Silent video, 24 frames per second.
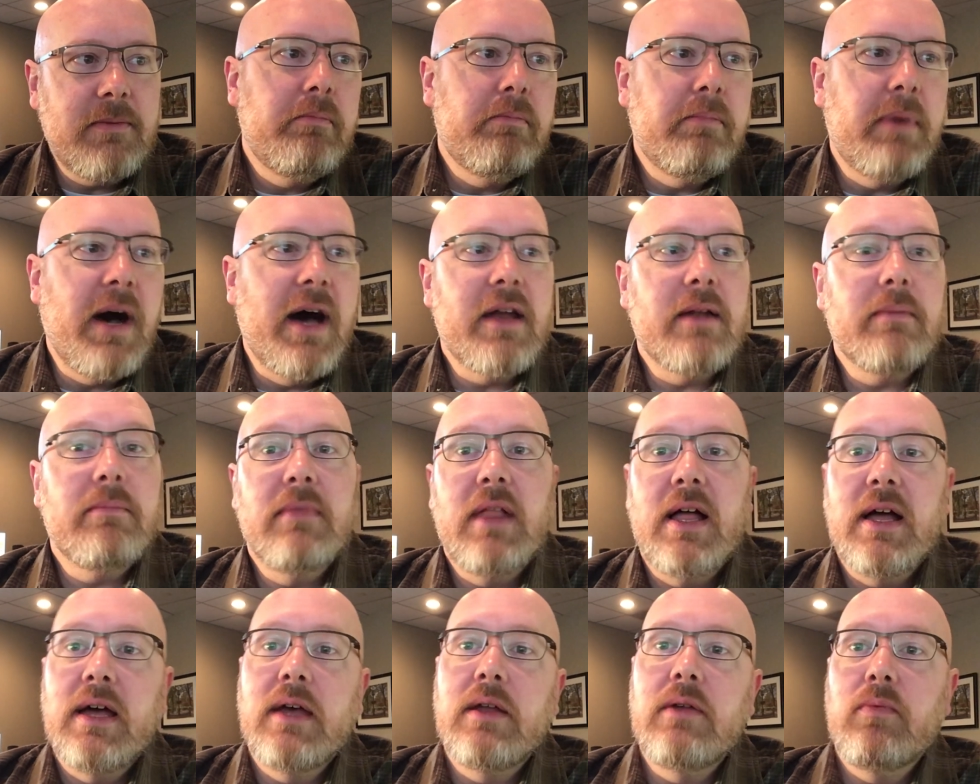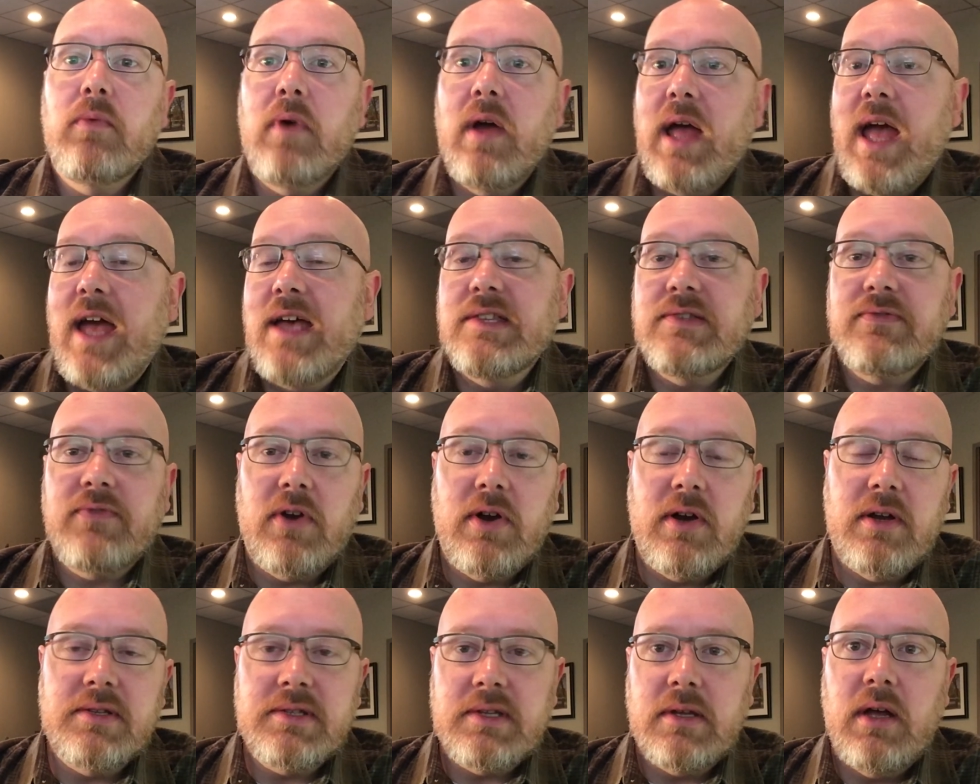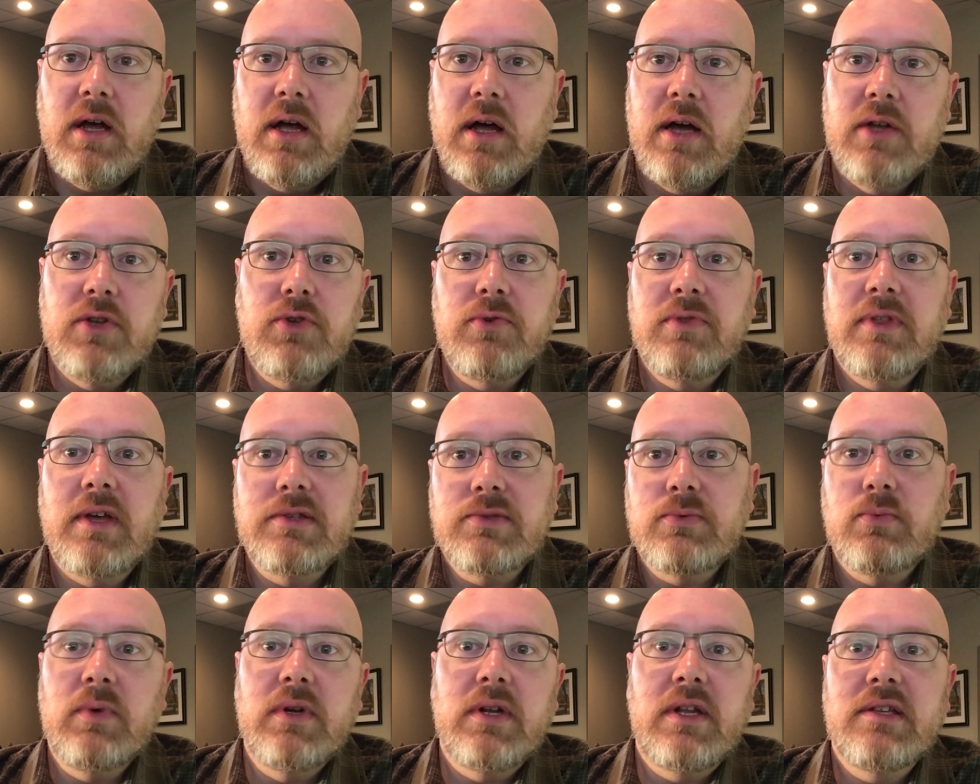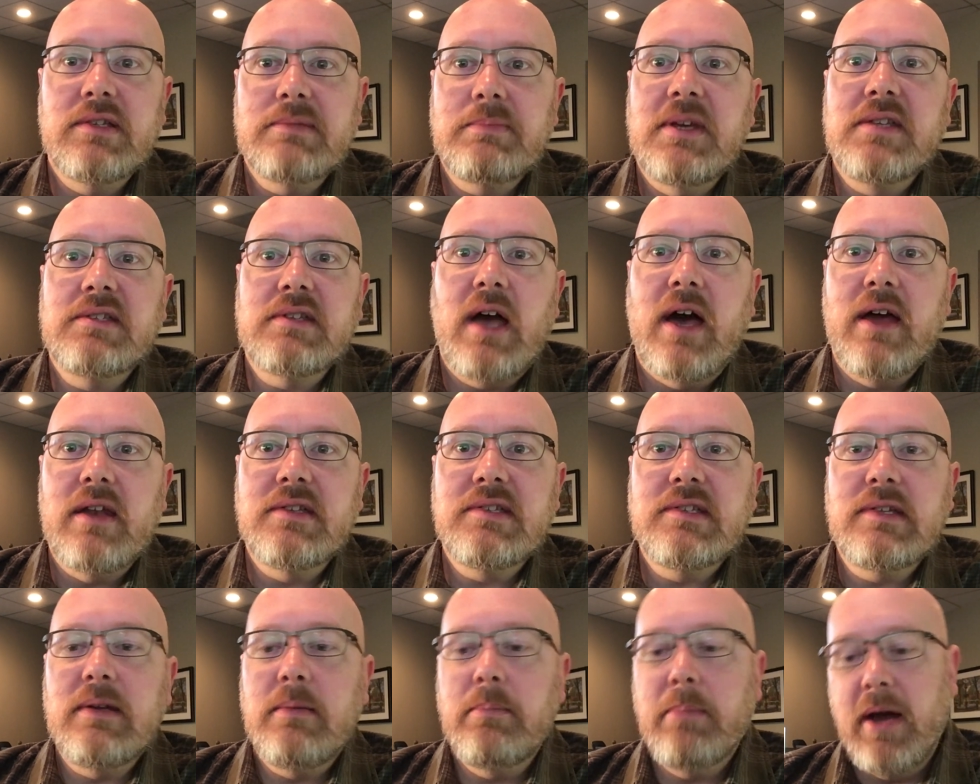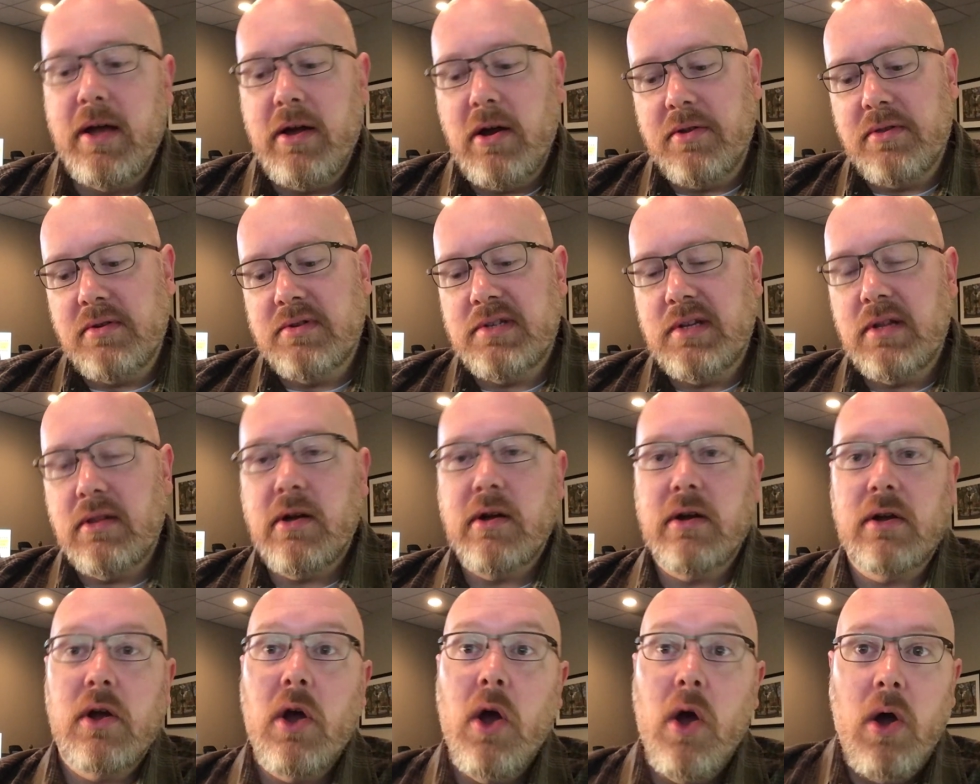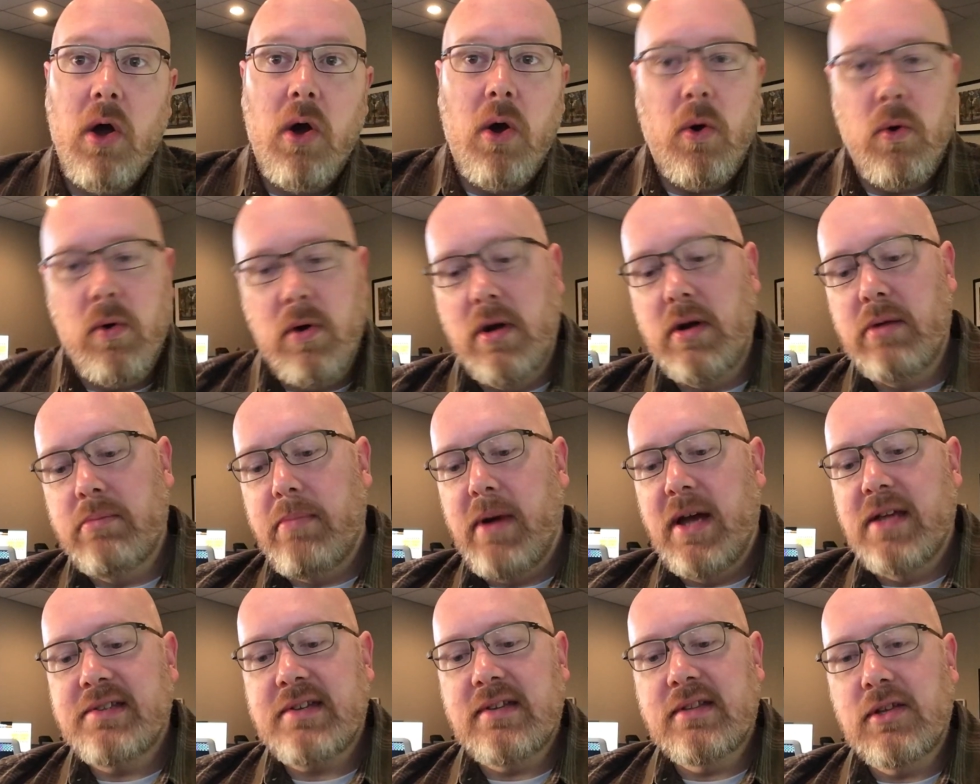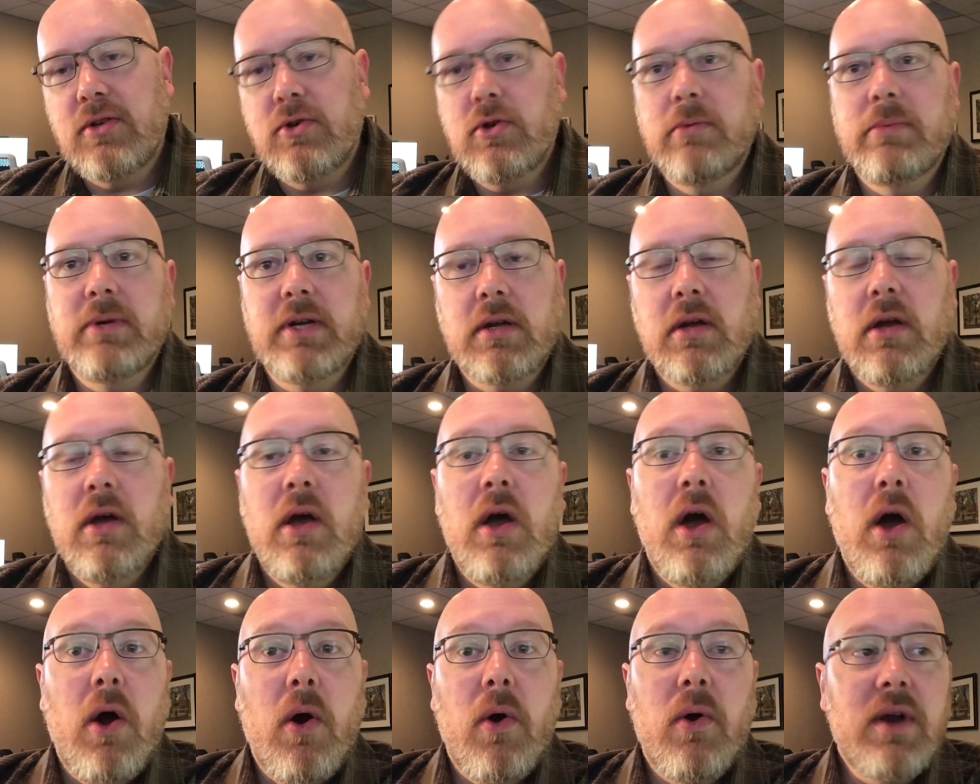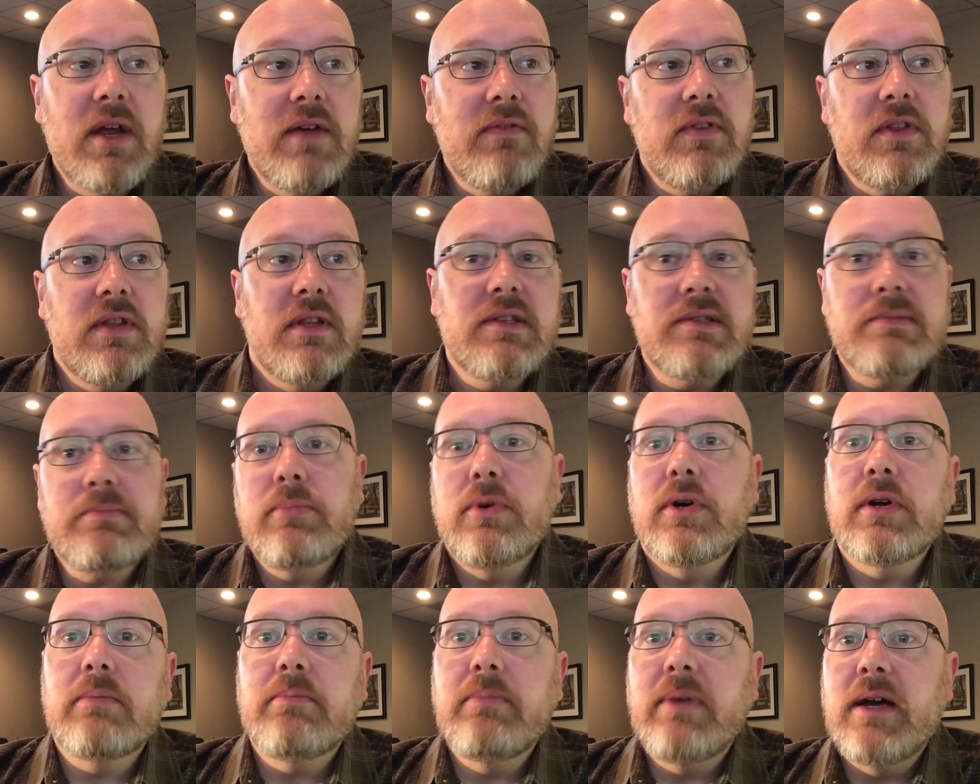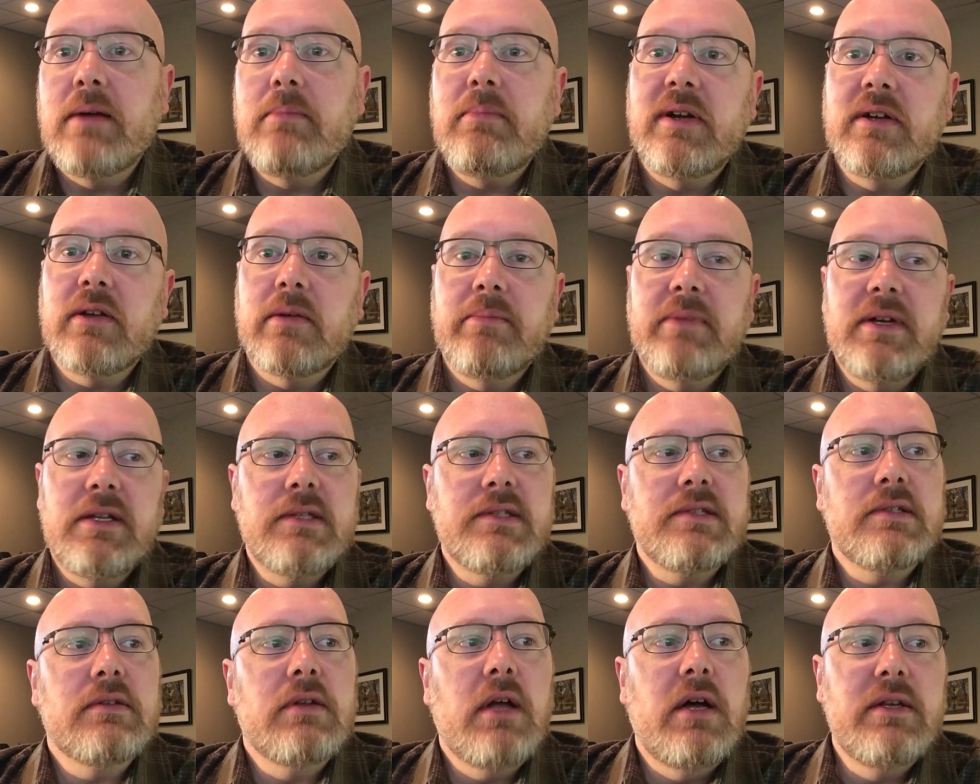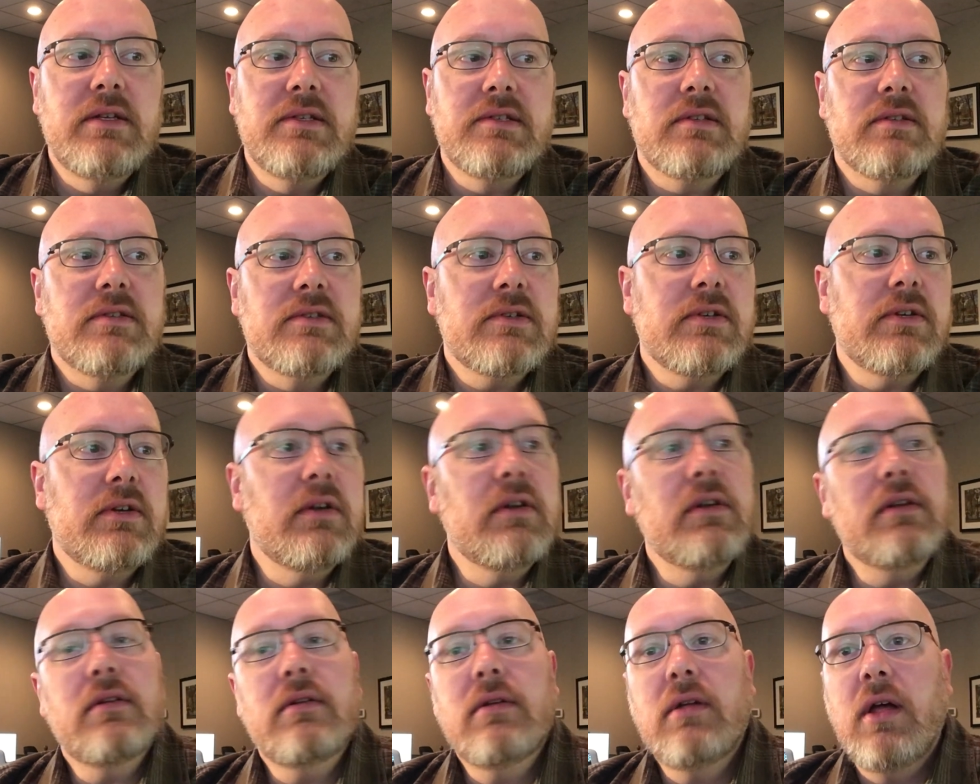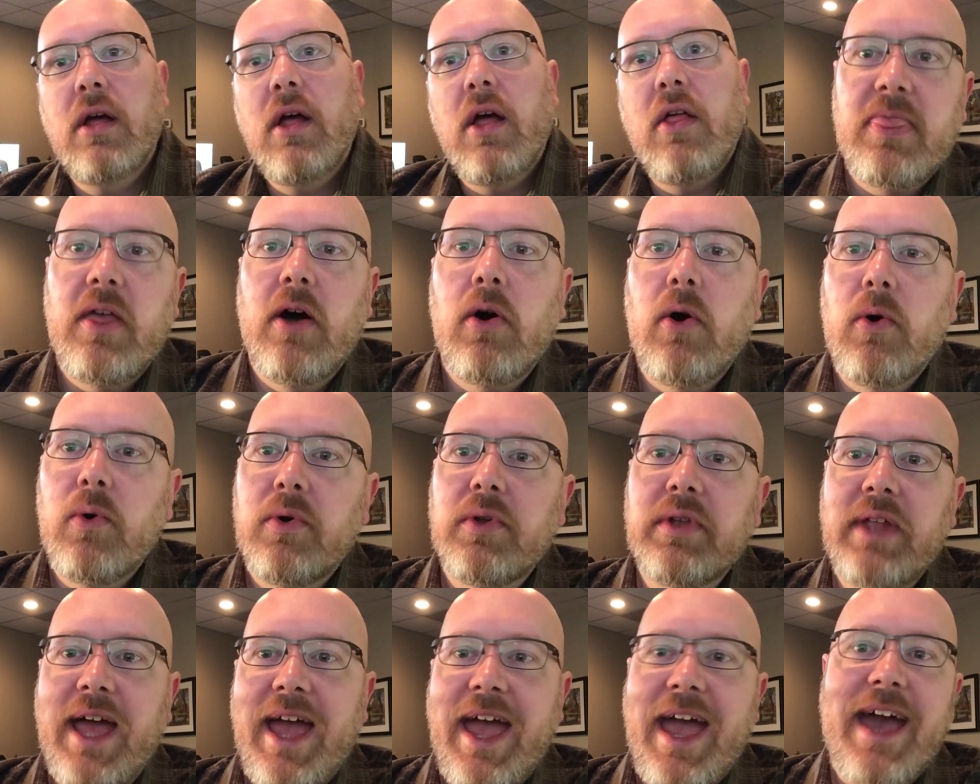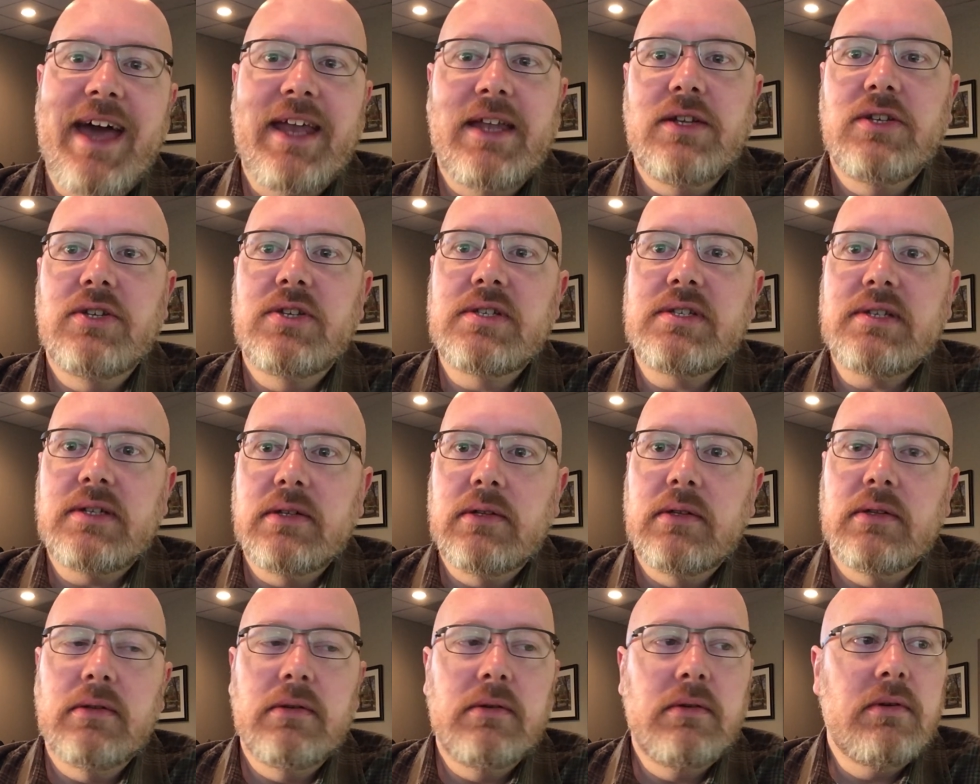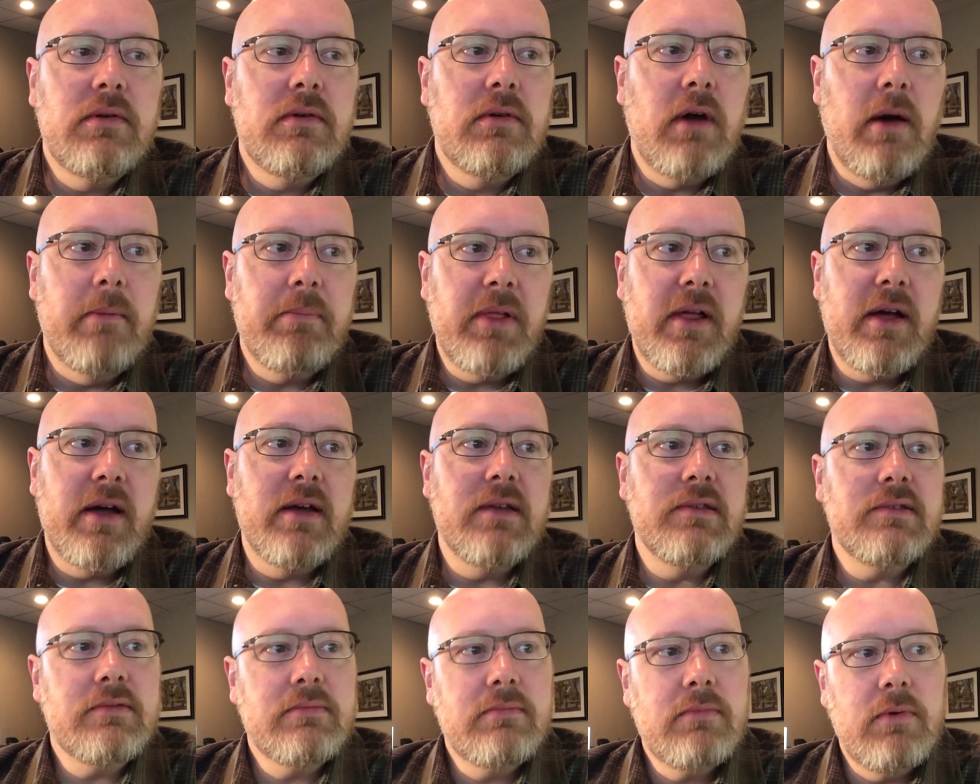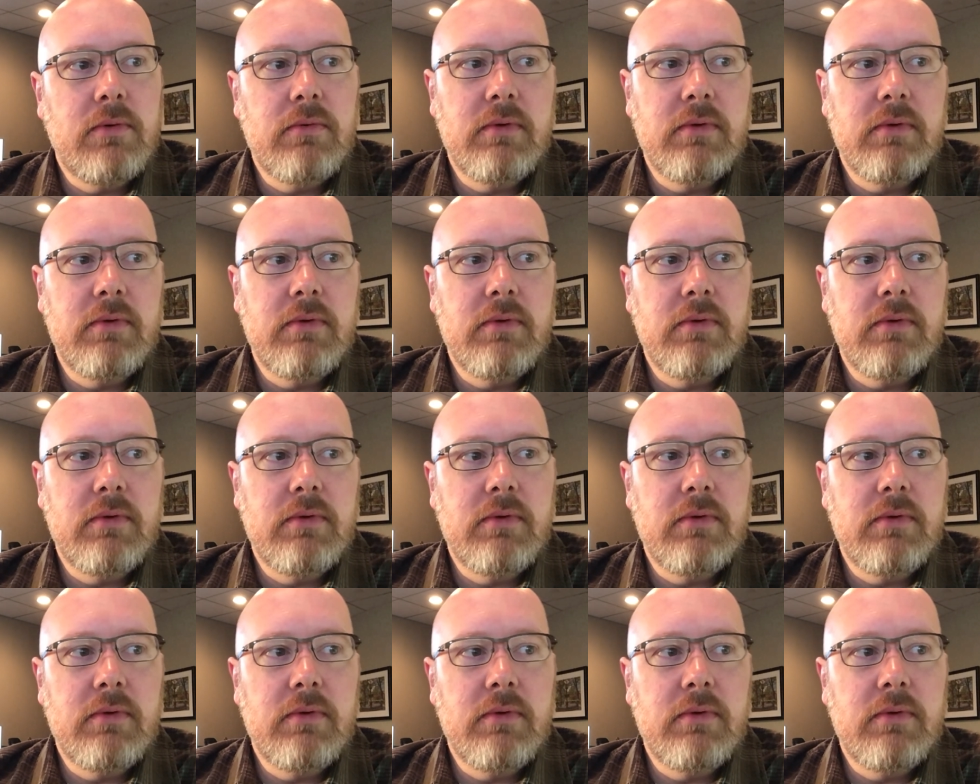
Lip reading: Bottom line, as far as 2001: A Space Odyssey by Arthur C. Clarke or by Stanley Kubrick, or even this book by Michael Benson is concerned, the old adage still applies.